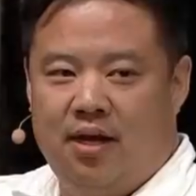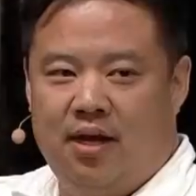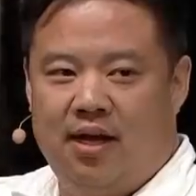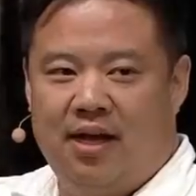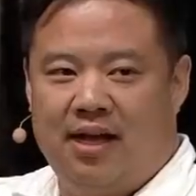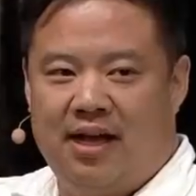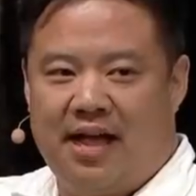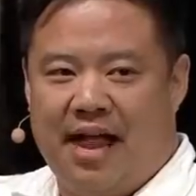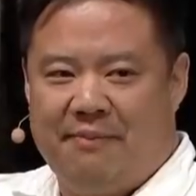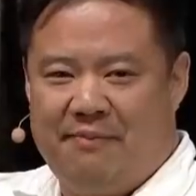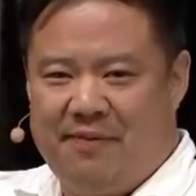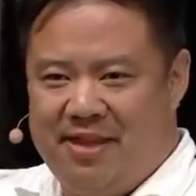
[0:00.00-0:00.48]

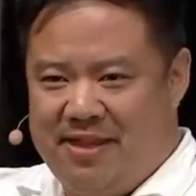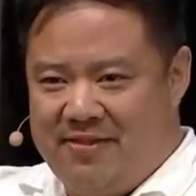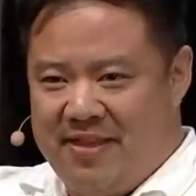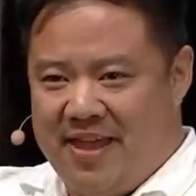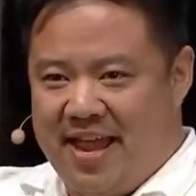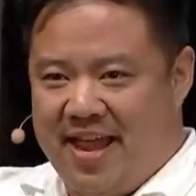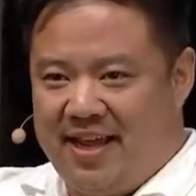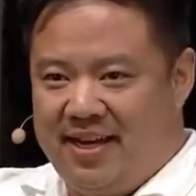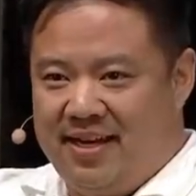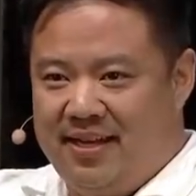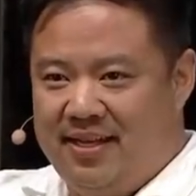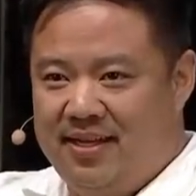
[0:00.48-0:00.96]
Uh, I mean
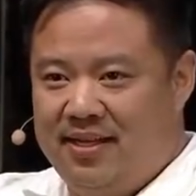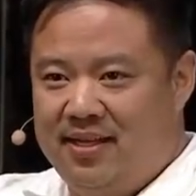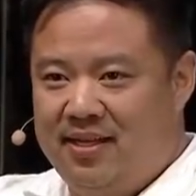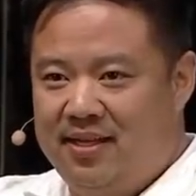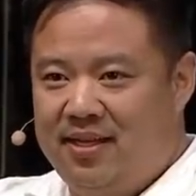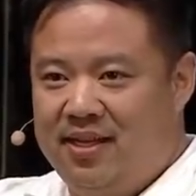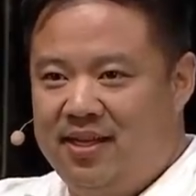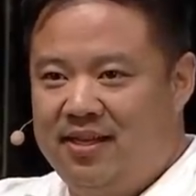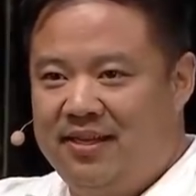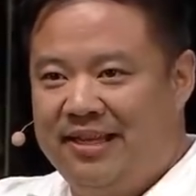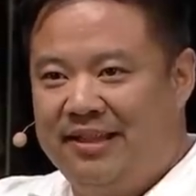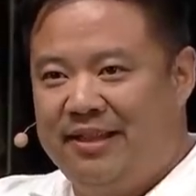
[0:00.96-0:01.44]
that
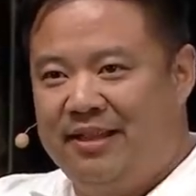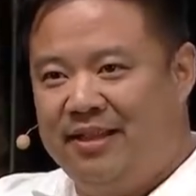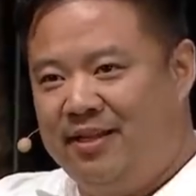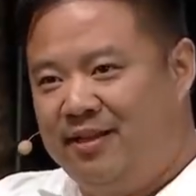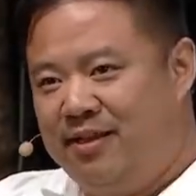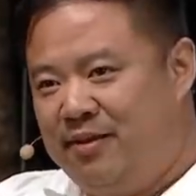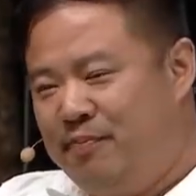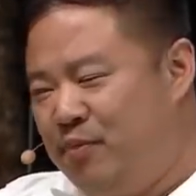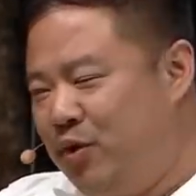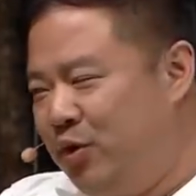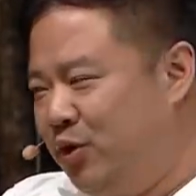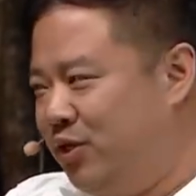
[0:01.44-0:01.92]
in the, the,
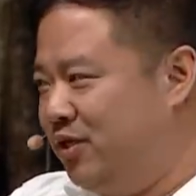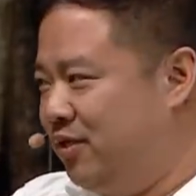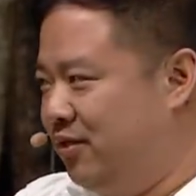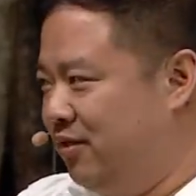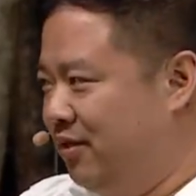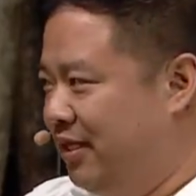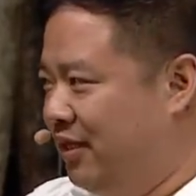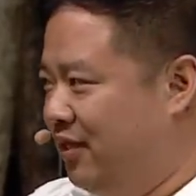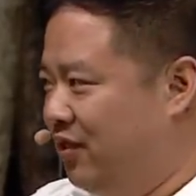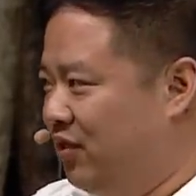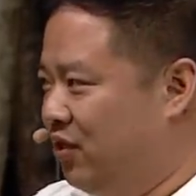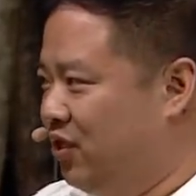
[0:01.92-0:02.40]
the most
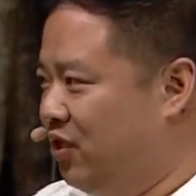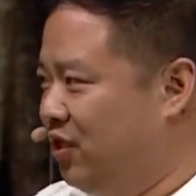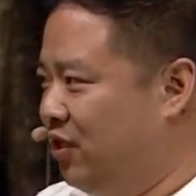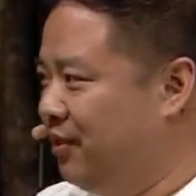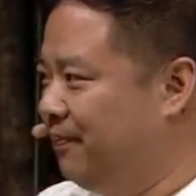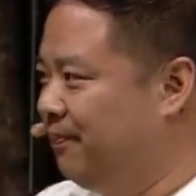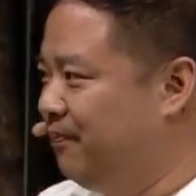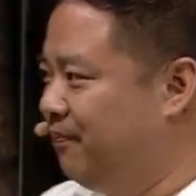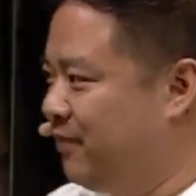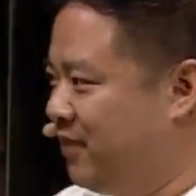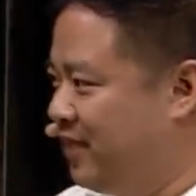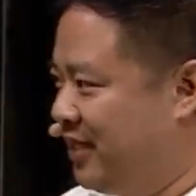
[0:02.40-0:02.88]

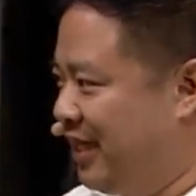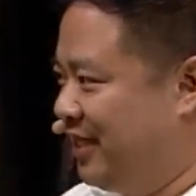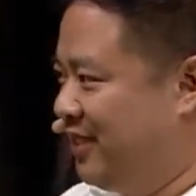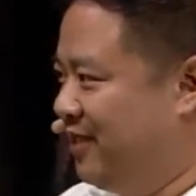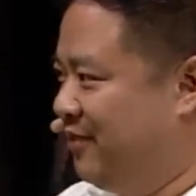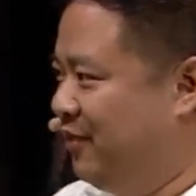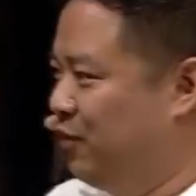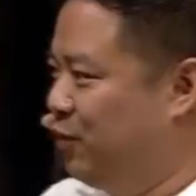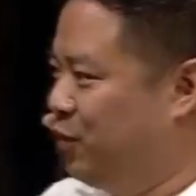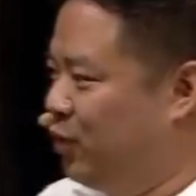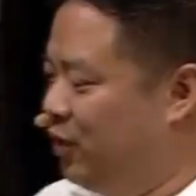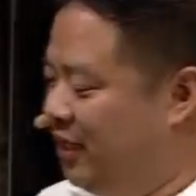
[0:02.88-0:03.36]
literal sense
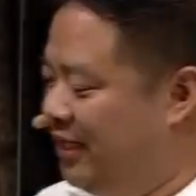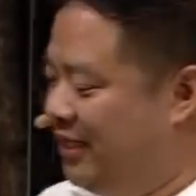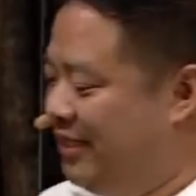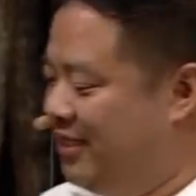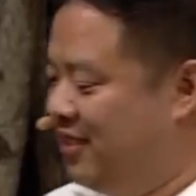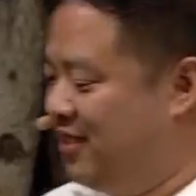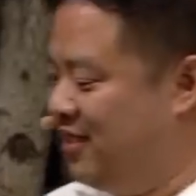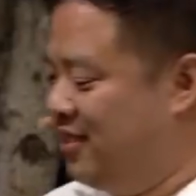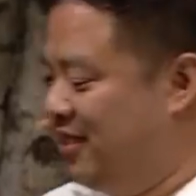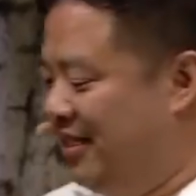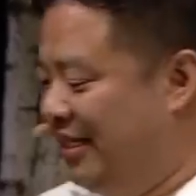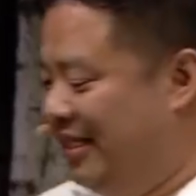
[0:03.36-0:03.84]
of the word.
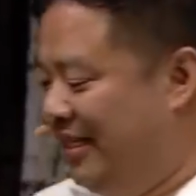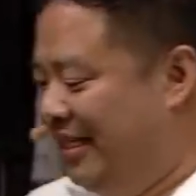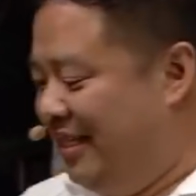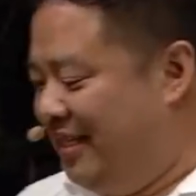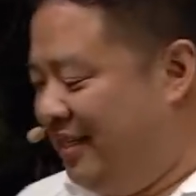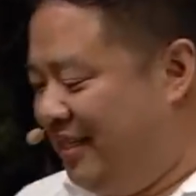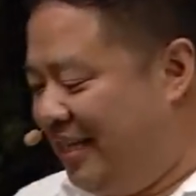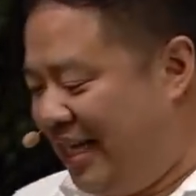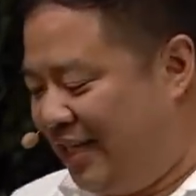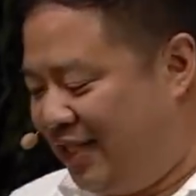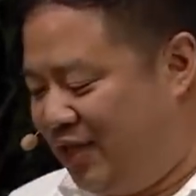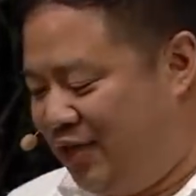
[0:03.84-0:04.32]
These
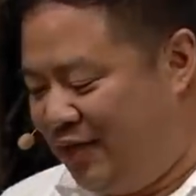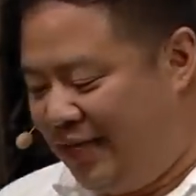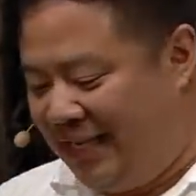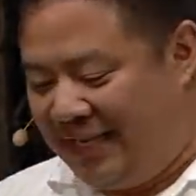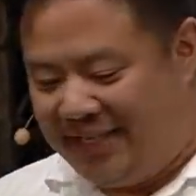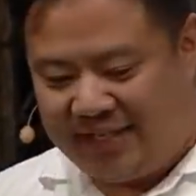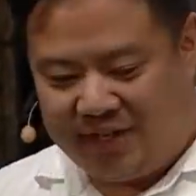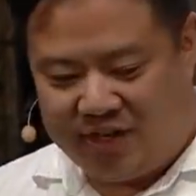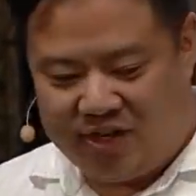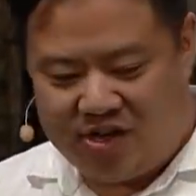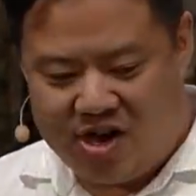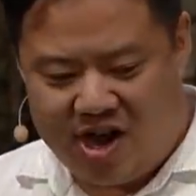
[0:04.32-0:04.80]
last two
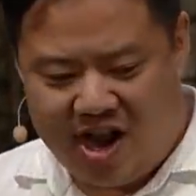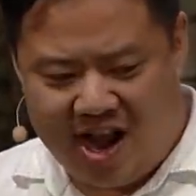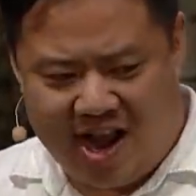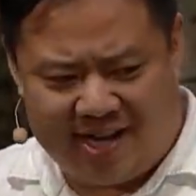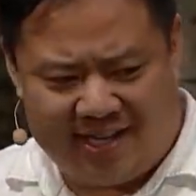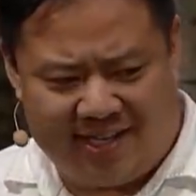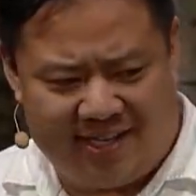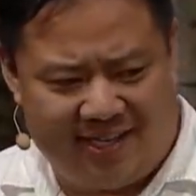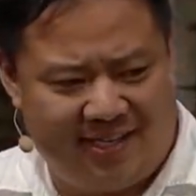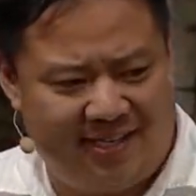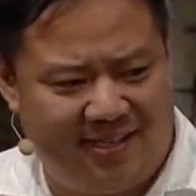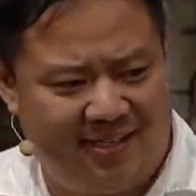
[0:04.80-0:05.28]
days are
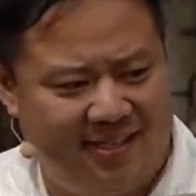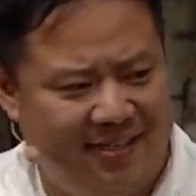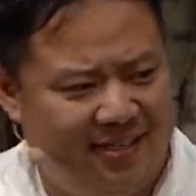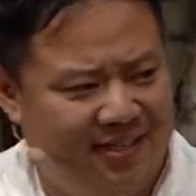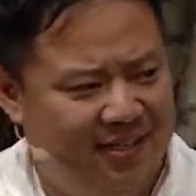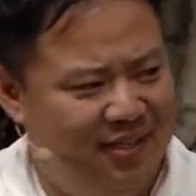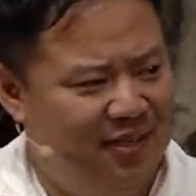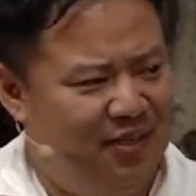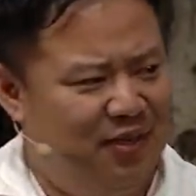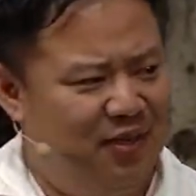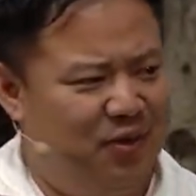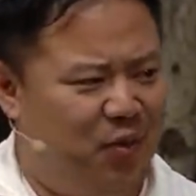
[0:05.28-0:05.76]
not
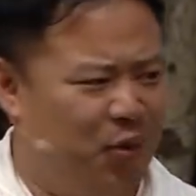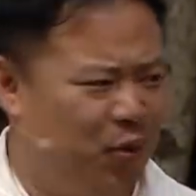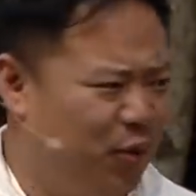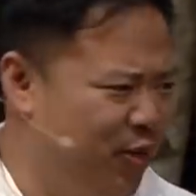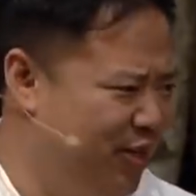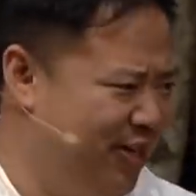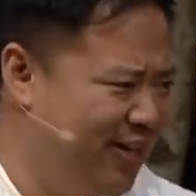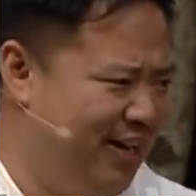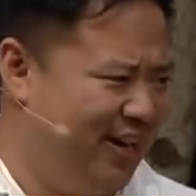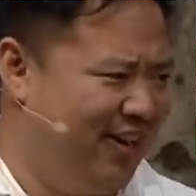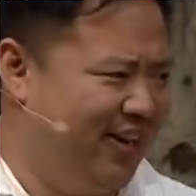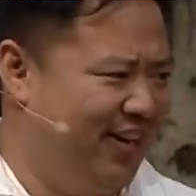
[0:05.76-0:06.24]

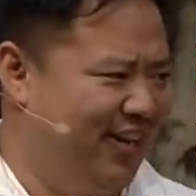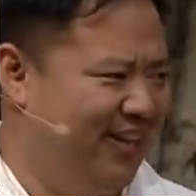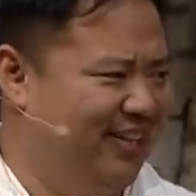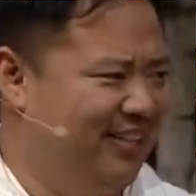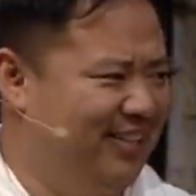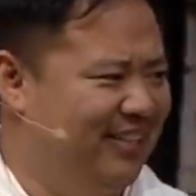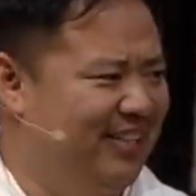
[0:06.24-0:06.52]
ordinary.